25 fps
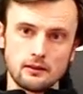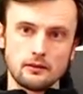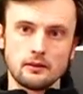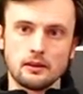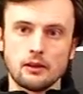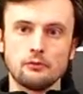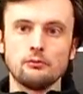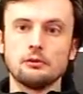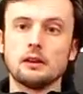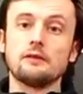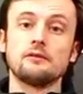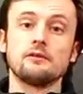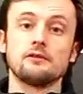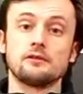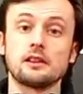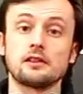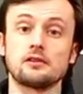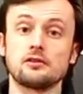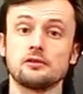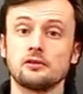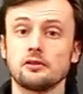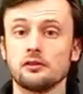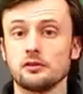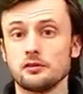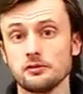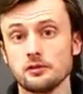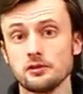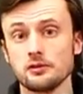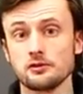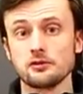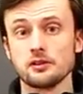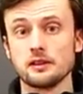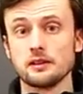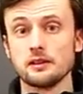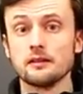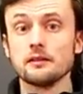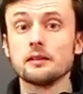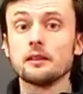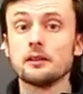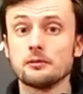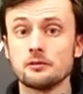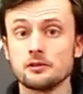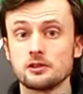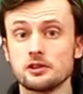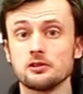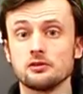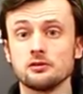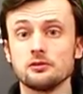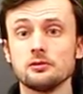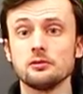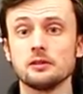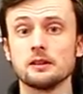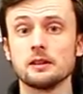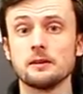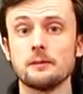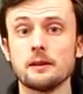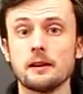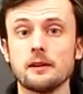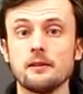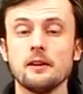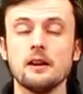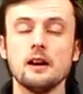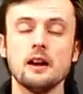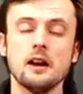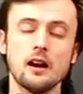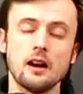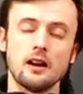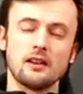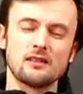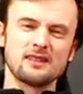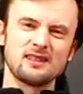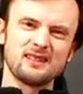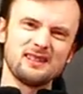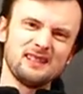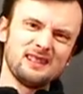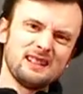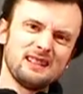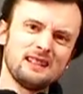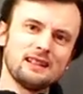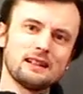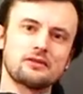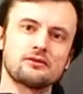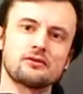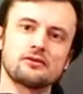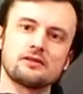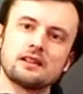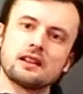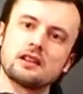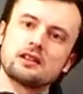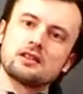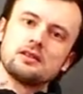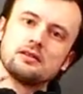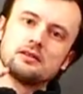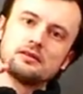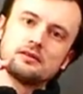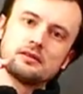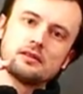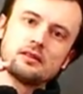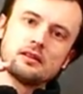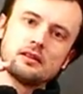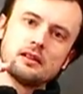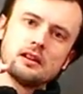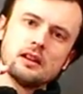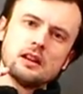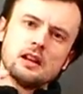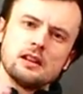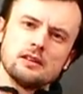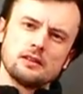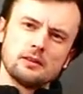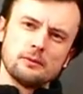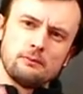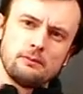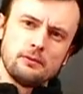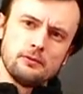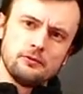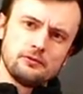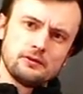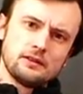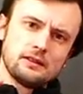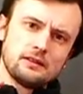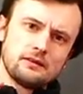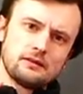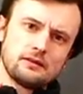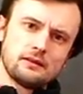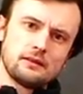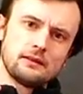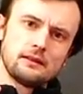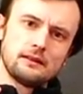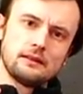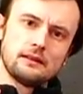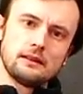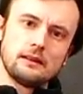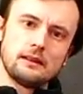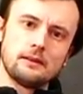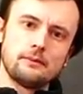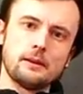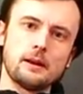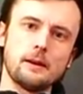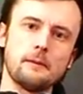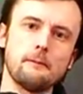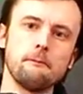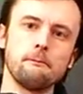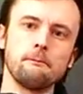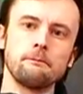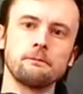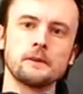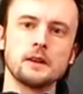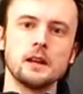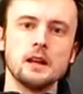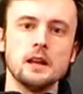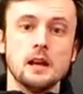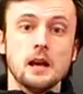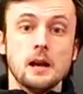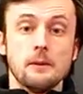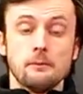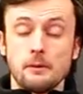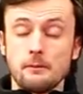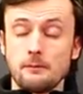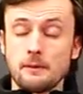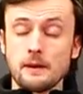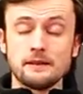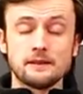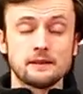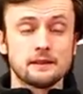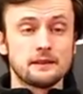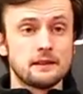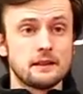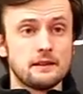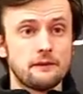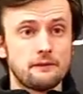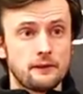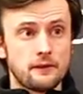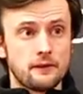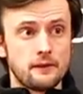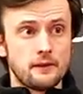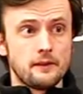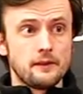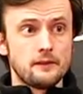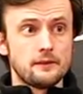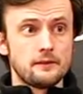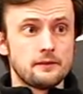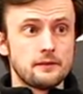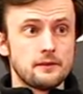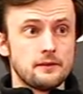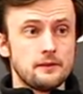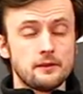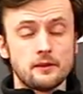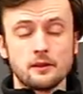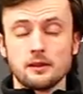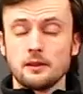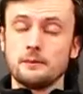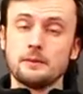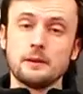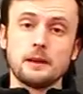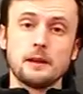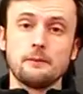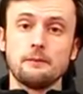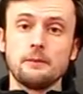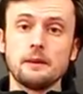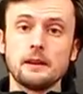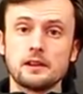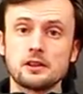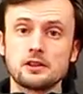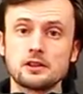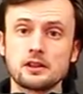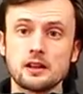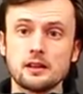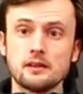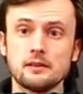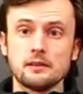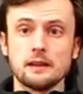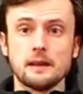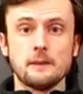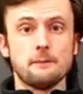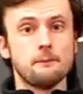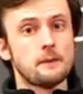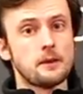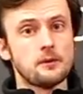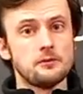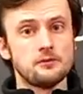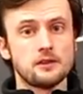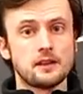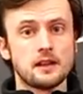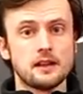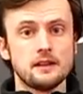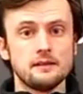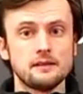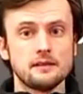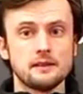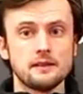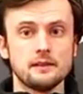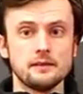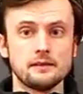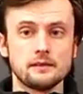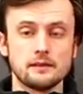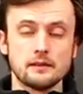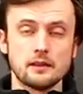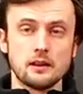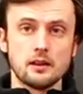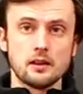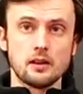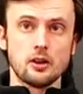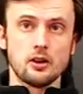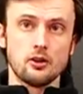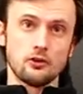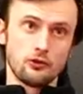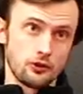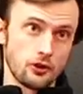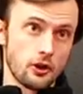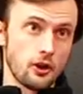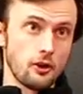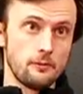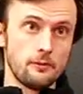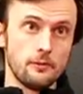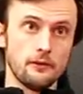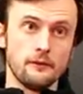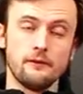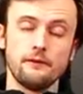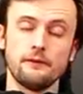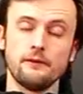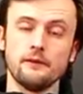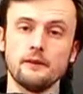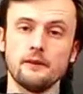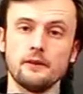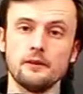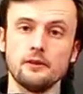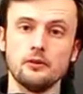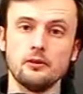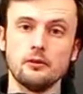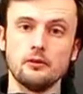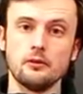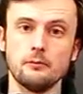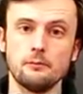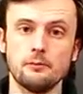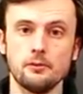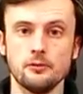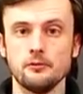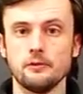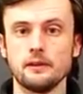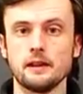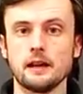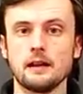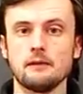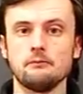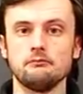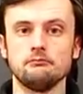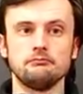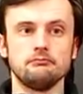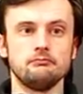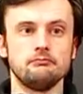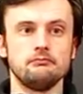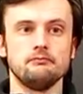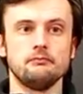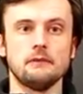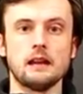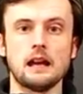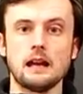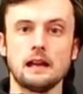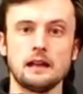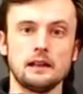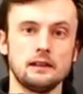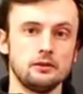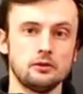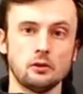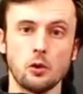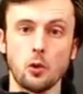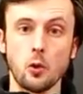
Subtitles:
low-level sessions on the cross training that I was just talking about are just little extra sessions to boost it a tiny little amount. But basically, to look at the bigger picture, in most cases, on top of your bootcamp and